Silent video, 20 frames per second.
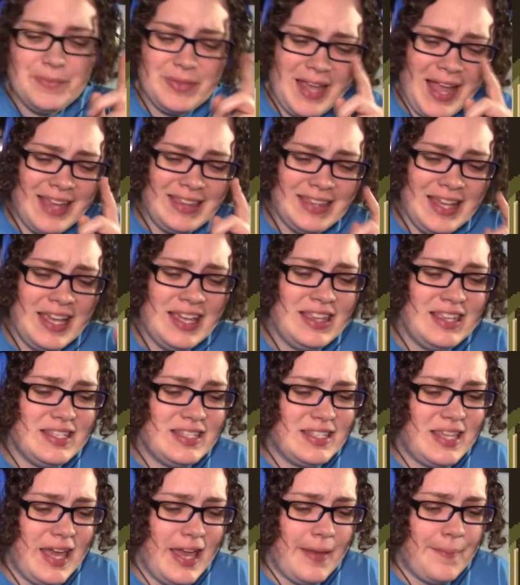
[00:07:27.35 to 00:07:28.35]
I like
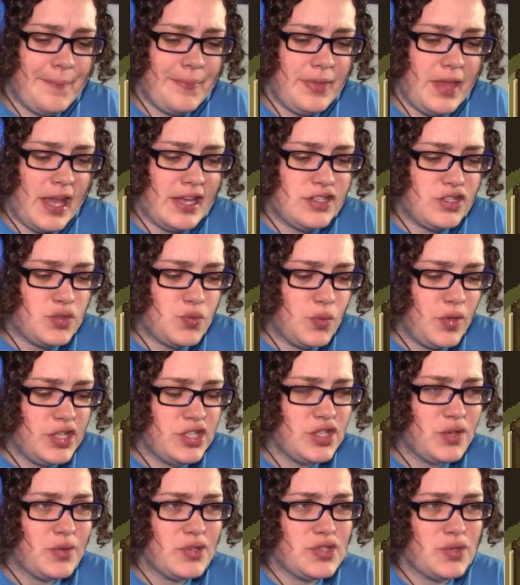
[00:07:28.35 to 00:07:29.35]
this game. I just
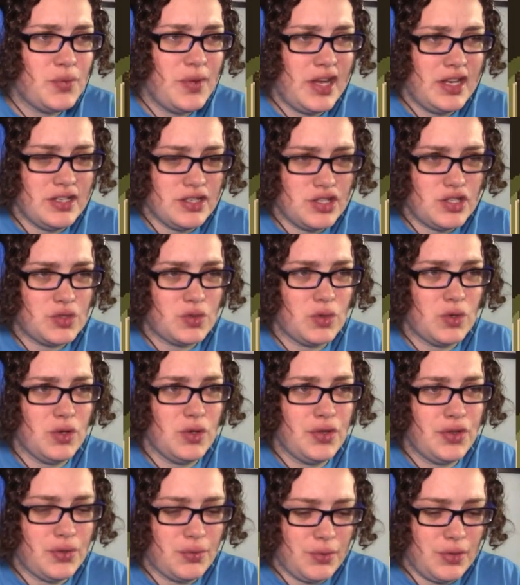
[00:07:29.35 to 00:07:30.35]
wish there was a way to
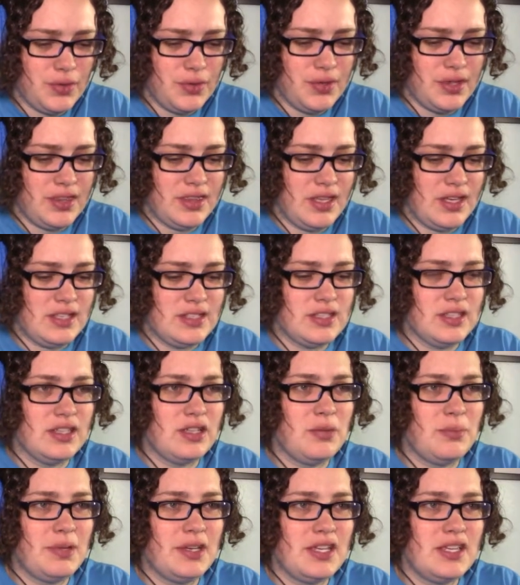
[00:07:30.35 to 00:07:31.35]
scroll through the things a
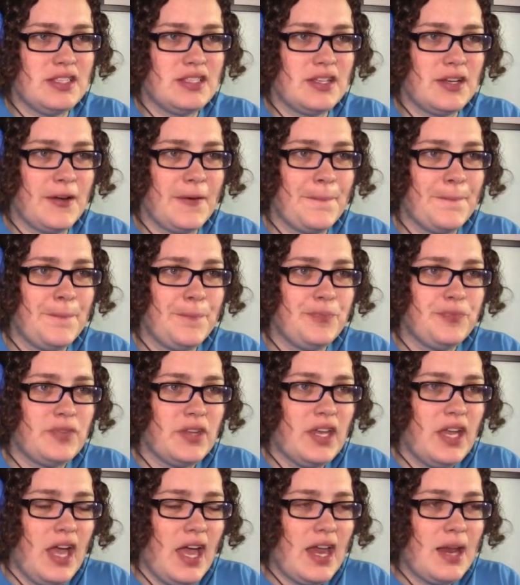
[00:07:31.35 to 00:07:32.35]
little bit easier.
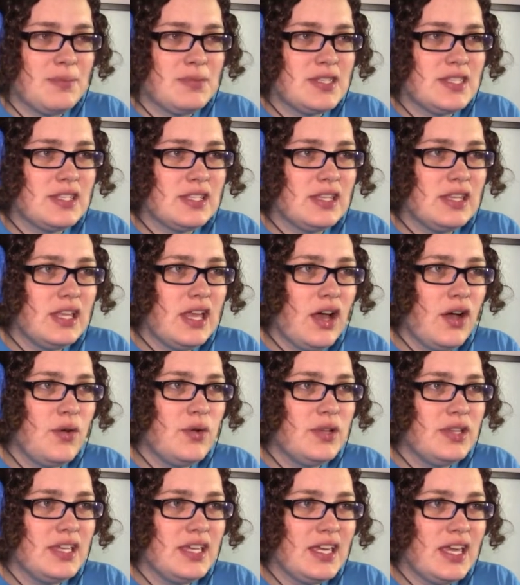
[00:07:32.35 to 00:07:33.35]
And I'm
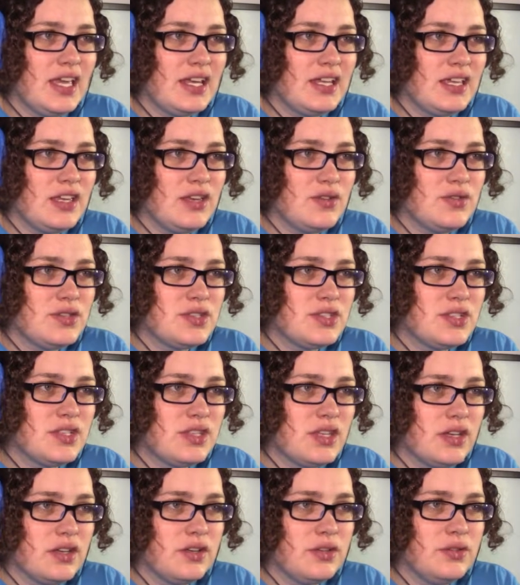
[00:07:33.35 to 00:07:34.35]
slowly getting used to
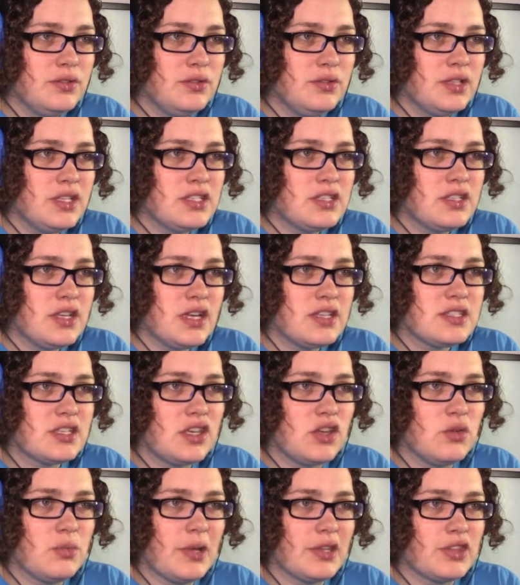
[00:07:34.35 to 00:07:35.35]
the... Oh, let's ask
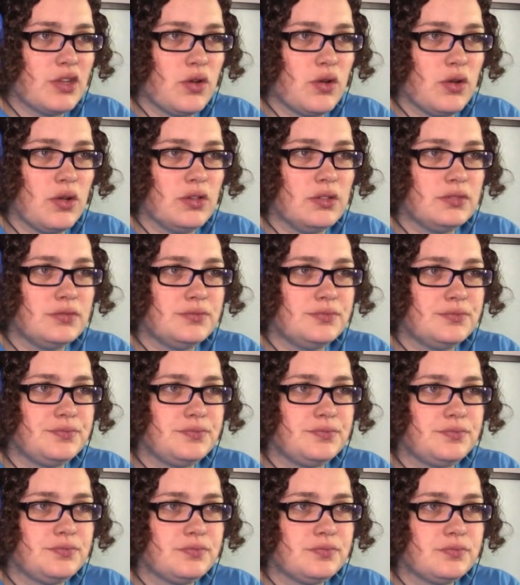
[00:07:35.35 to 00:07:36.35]
you about the hole.
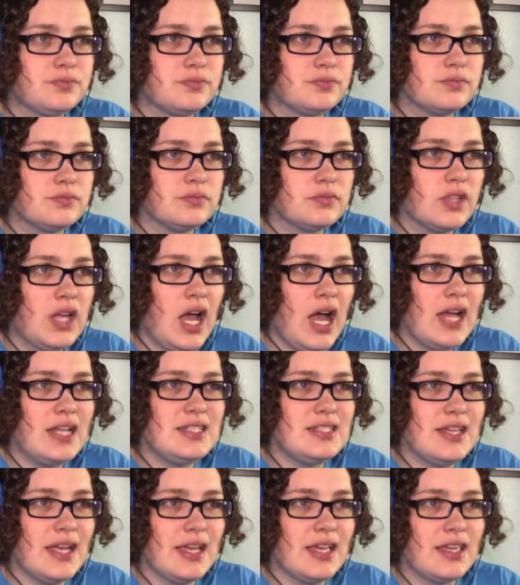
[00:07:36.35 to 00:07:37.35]
Ah,
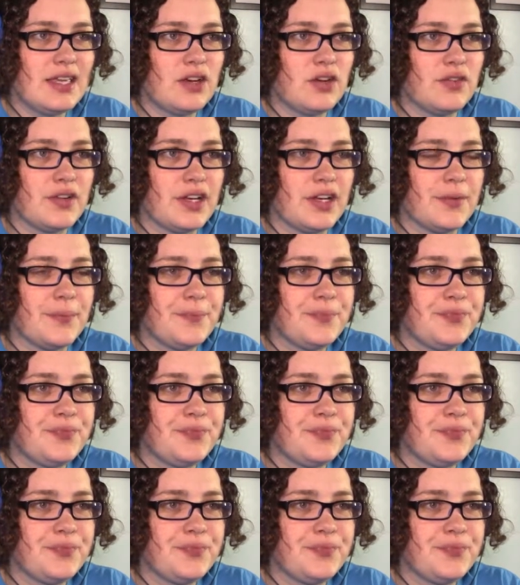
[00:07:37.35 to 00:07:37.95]
dang it. Get over here.